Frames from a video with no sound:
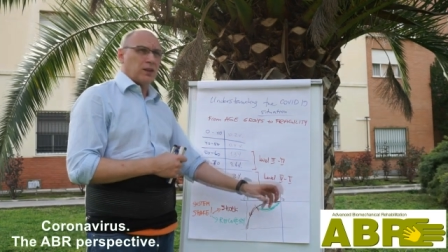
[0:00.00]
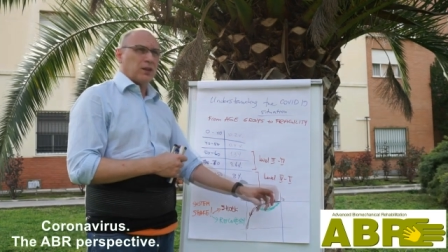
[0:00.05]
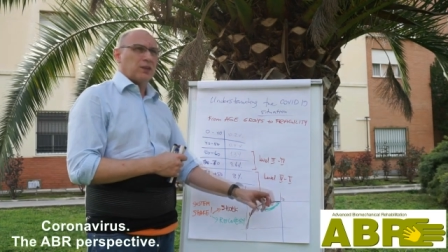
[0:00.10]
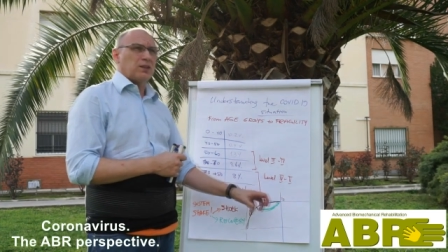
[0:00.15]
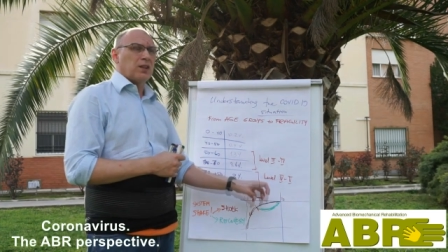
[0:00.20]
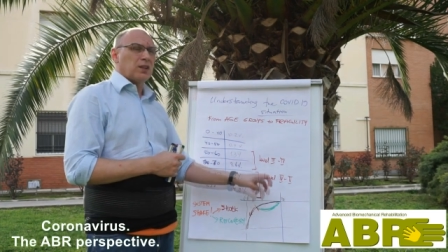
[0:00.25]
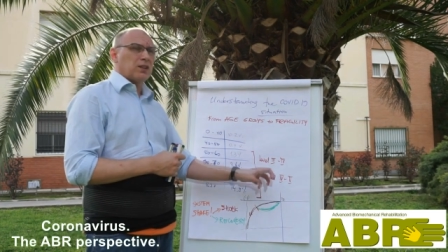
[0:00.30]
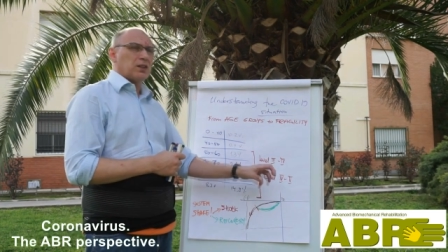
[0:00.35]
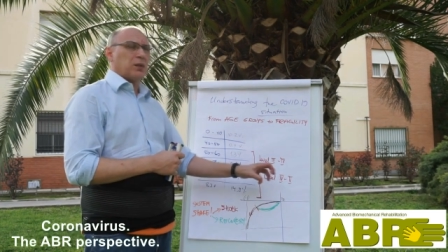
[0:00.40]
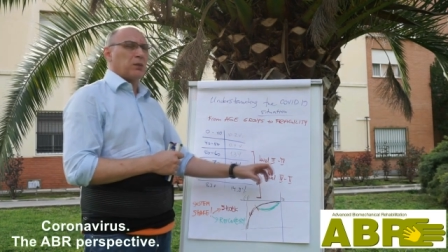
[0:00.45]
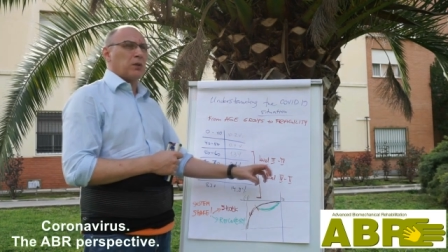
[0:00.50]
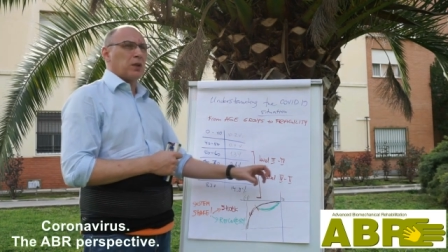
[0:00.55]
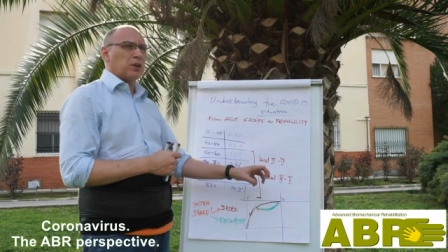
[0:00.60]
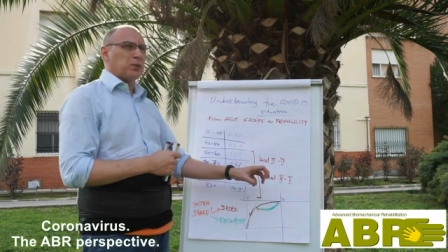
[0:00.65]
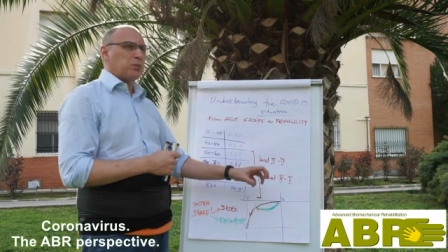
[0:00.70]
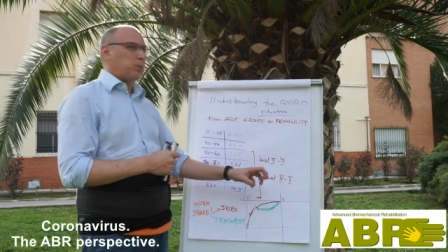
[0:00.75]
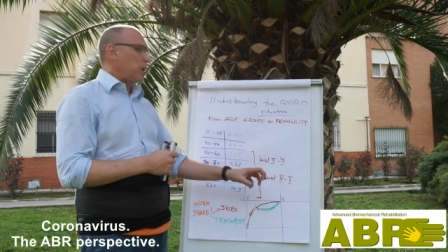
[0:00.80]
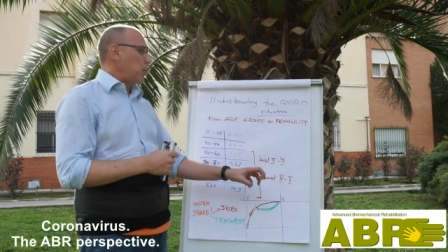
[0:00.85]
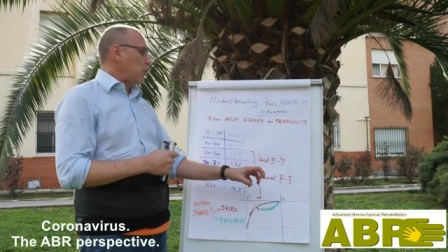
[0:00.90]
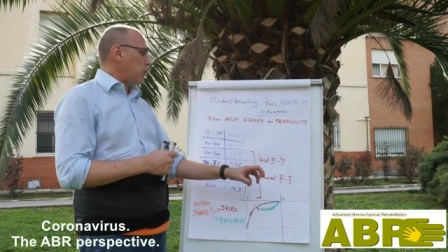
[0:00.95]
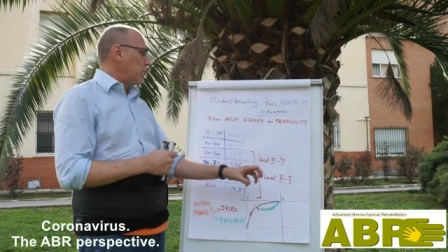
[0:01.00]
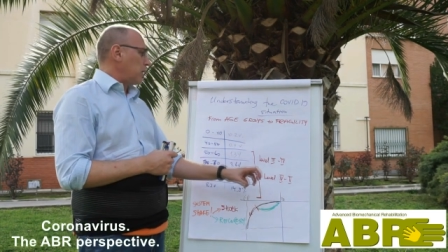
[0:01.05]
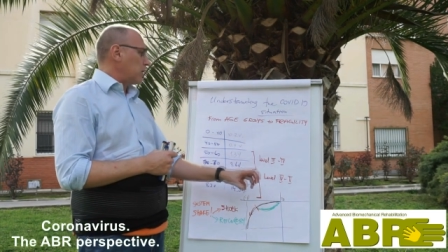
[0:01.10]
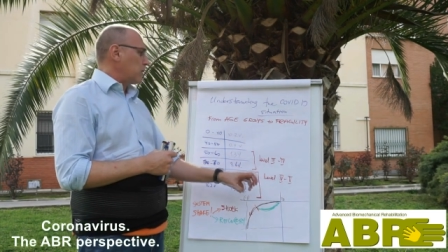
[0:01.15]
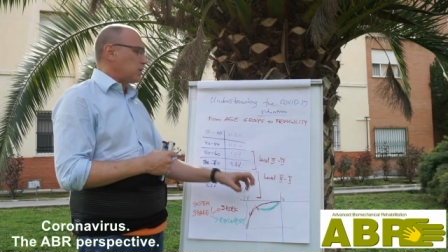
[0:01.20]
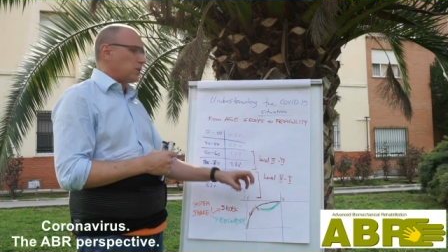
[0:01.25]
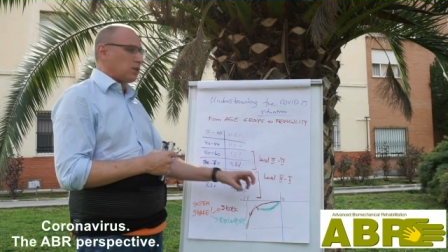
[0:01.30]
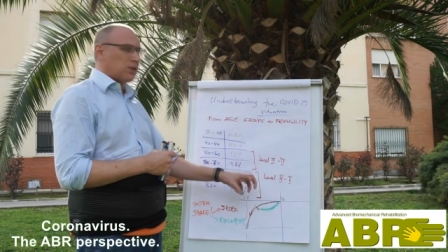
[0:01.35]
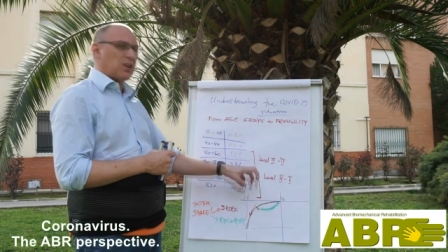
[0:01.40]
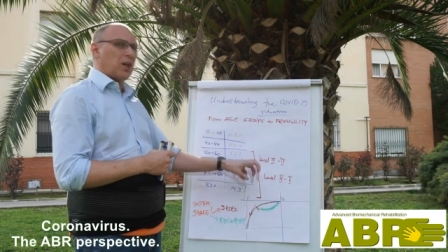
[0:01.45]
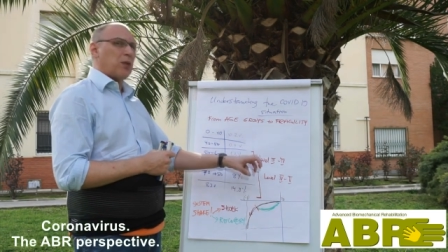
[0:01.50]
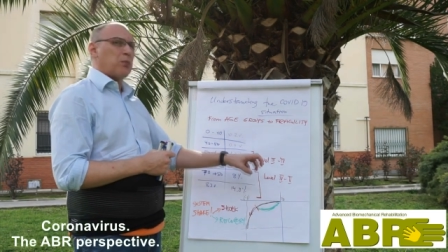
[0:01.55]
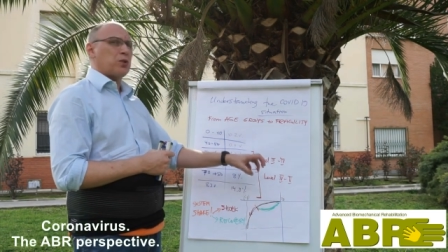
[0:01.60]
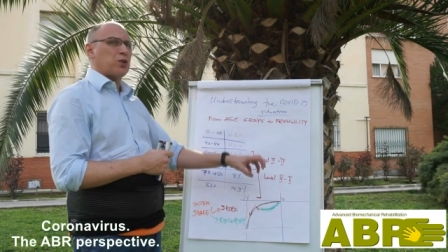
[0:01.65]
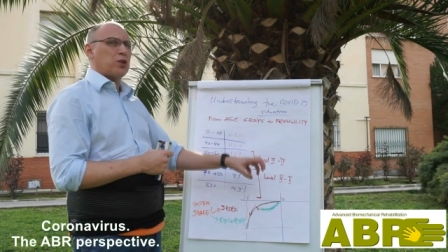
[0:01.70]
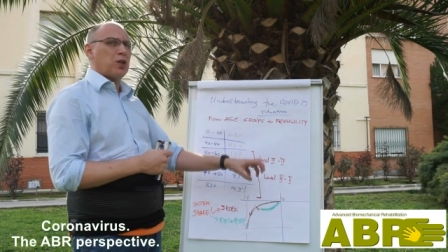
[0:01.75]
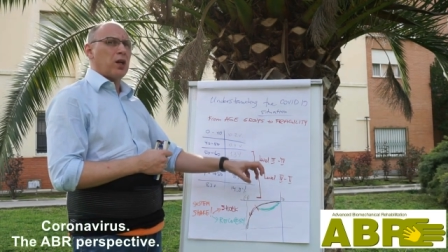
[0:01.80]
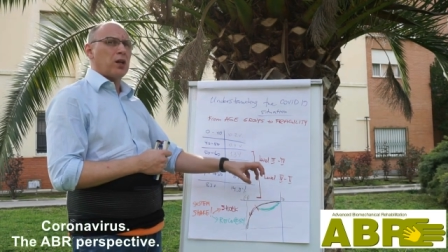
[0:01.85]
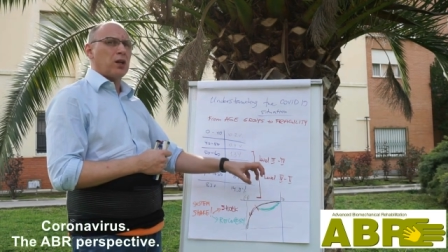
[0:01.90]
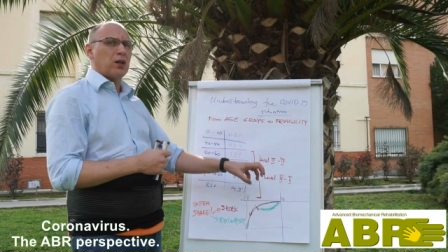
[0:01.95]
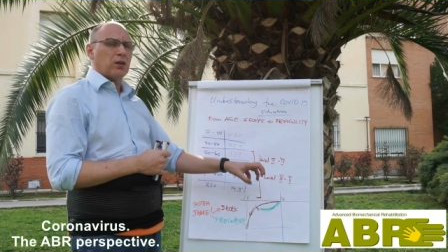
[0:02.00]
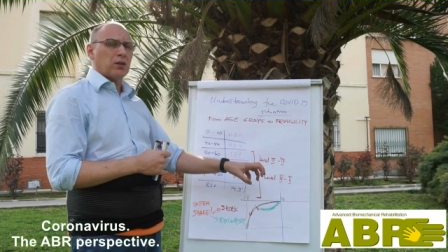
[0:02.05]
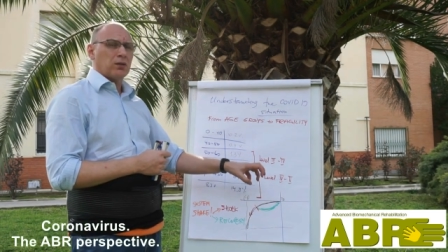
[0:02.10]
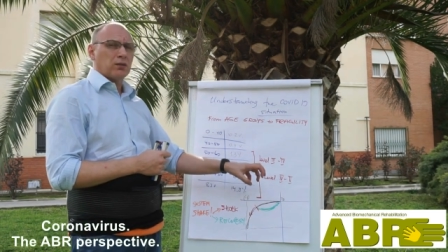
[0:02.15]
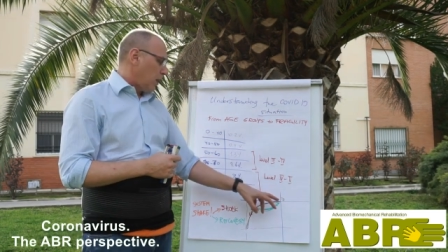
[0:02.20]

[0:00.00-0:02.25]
the system experienced some shake